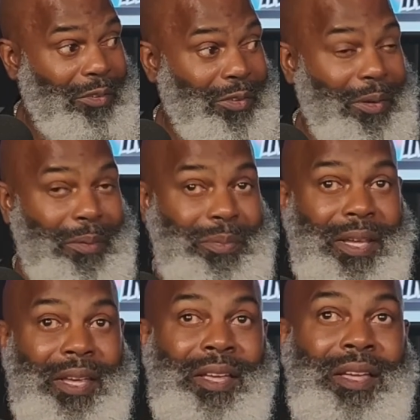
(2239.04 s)
You know what I'm
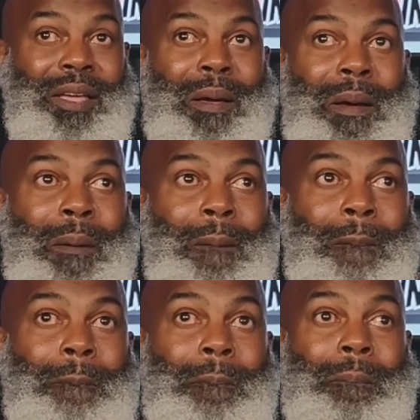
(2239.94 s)
saying?
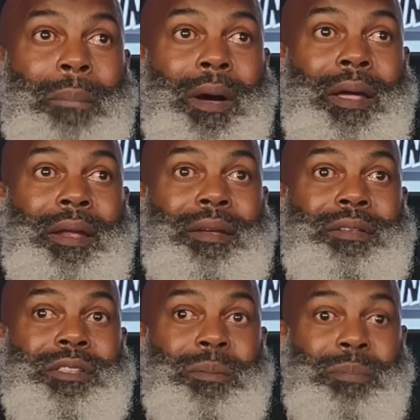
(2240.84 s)
But
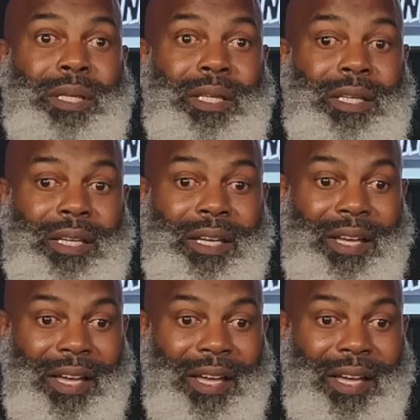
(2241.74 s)
to be